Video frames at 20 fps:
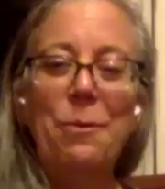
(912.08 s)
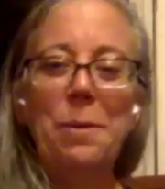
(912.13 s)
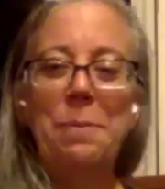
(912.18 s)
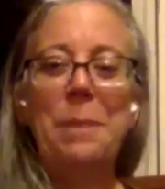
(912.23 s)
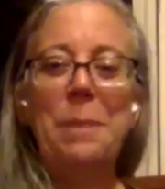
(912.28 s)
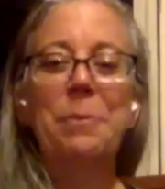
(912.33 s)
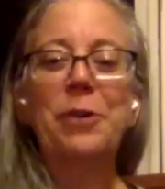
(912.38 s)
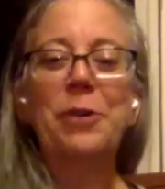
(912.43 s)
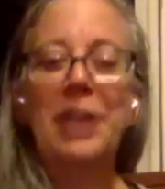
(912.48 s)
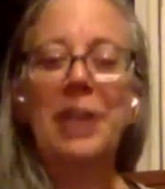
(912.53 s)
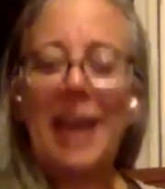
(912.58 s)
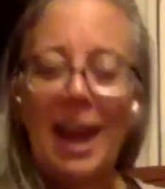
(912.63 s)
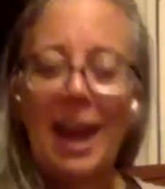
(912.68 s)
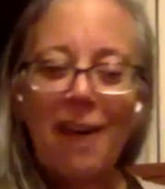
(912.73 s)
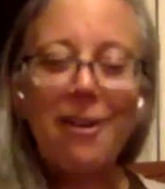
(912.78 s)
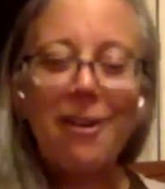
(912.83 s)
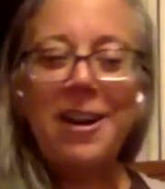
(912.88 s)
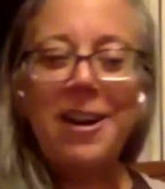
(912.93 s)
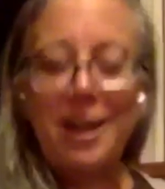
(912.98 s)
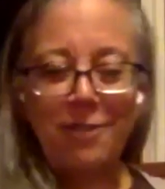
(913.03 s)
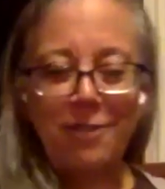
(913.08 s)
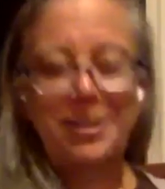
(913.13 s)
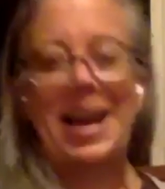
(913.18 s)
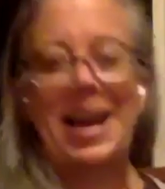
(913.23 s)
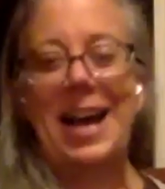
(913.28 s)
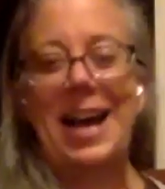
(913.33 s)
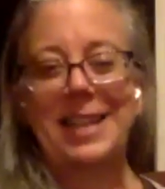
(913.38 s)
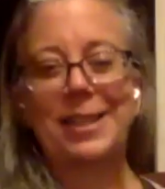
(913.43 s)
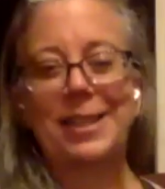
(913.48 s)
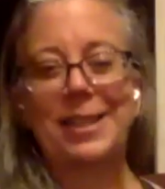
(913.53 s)
when people care enough to
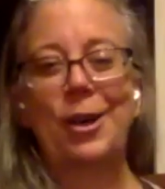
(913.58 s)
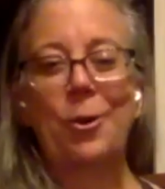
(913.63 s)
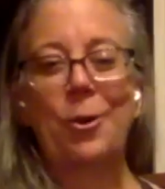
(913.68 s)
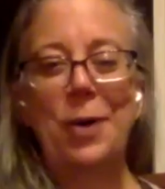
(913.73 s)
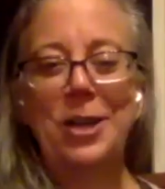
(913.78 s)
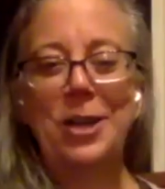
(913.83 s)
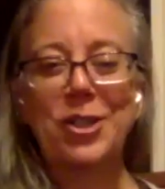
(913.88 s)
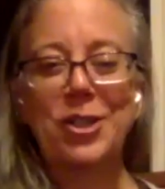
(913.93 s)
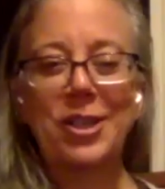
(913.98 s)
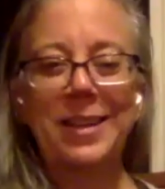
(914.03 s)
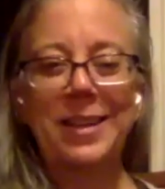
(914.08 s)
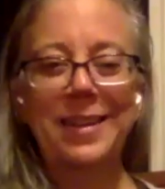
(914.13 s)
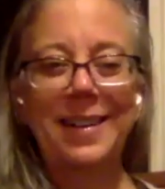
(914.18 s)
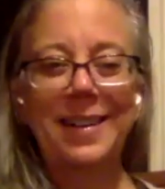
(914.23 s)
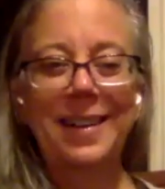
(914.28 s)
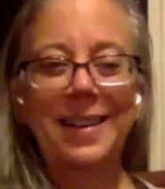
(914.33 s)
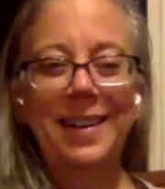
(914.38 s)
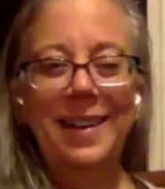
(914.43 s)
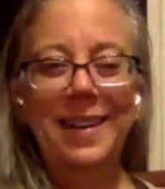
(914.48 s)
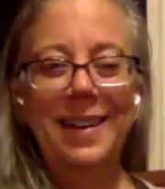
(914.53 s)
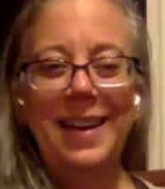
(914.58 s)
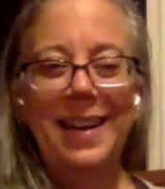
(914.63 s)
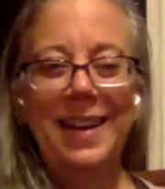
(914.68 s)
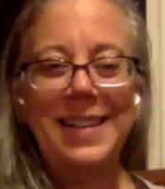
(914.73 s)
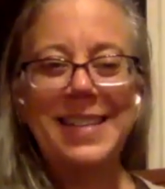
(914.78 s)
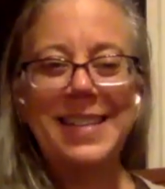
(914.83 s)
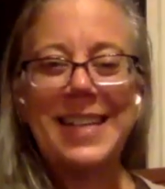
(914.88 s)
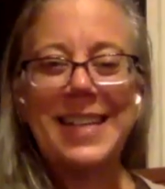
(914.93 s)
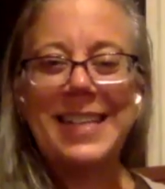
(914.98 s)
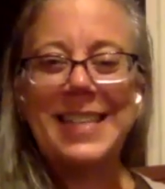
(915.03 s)
ask a question.
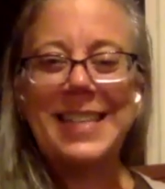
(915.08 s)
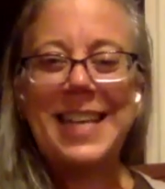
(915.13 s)
It's